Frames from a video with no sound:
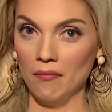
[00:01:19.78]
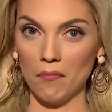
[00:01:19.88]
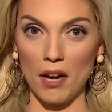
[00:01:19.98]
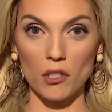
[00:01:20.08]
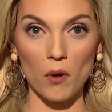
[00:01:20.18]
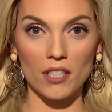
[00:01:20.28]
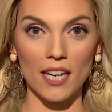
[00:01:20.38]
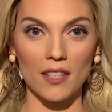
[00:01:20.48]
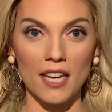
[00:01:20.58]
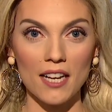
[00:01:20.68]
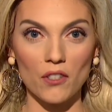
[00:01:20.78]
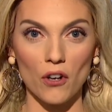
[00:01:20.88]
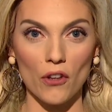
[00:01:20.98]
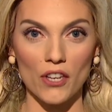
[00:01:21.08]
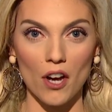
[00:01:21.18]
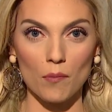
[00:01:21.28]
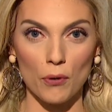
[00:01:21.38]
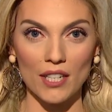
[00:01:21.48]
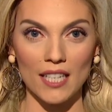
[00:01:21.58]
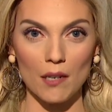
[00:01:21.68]
Might as well take the kids and all the young
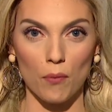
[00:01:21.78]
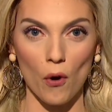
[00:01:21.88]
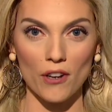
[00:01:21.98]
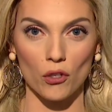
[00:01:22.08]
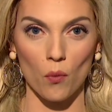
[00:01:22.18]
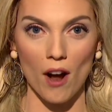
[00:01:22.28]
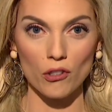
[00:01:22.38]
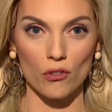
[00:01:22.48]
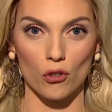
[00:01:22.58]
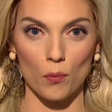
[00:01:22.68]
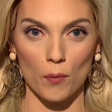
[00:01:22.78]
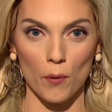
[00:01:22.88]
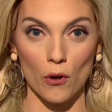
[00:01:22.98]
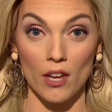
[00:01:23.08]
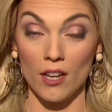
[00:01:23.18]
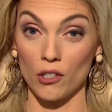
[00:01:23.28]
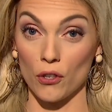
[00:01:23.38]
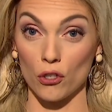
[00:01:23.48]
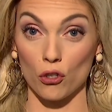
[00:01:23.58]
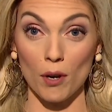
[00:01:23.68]
preteen boys who watch the Super Bowl to
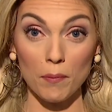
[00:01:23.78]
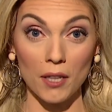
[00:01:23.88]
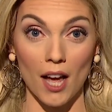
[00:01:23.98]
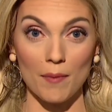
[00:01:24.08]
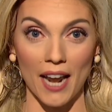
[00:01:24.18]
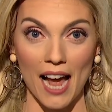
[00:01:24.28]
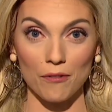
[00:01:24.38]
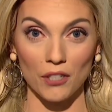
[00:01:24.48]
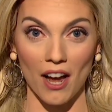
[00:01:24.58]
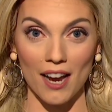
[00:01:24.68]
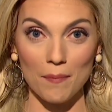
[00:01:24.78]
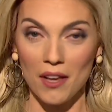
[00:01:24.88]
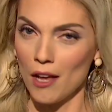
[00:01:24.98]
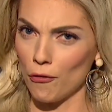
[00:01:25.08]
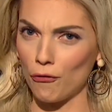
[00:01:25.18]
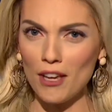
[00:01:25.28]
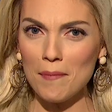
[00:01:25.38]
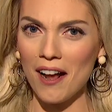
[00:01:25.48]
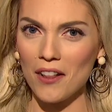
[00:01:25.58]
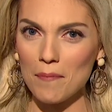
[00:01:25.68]
the strip club at halftime.
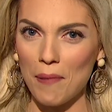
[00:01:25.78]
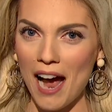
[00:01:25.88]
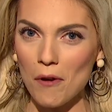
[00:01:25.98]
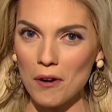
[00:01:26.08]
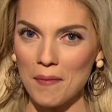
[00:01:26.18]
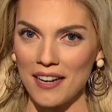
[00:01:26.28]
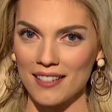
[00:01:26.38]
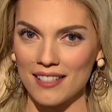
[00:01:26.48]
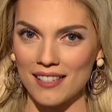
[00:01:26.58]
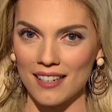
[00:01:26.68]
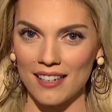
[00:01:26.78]
Female empowerment.